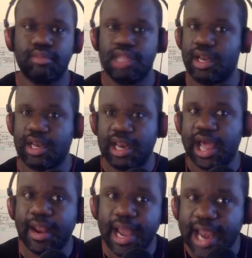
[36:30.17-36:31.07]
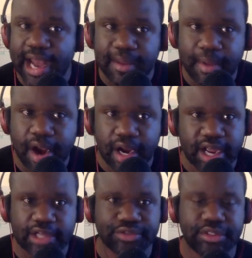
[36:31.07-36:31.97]
in a lot of Latin American
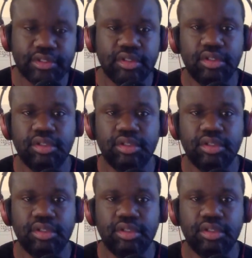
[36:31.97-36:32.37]
countries.